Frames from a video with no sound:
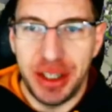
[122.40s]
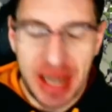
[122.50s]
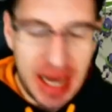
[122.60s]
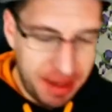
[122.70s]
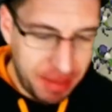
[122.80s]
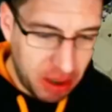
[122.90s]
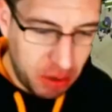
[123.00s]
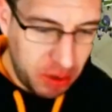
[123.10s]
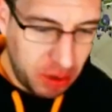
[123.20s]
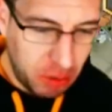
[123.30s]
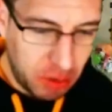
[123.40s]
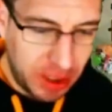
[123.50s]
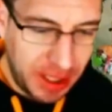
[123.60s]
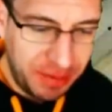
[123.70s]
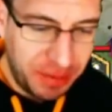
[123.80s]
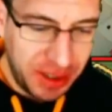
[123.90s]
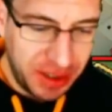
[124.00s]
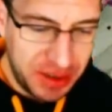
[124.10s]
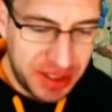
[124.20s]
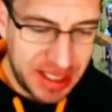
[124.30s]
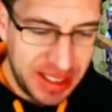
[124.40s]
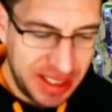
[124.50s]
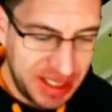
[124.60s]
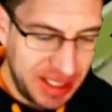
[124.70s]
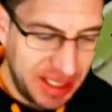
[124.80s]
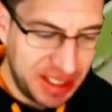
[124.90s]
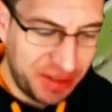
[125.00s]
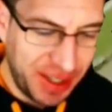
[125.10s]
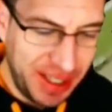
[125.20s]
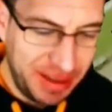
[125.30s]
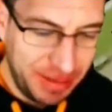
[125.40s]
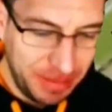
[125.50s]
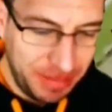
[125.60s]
time out or if we lose this fight.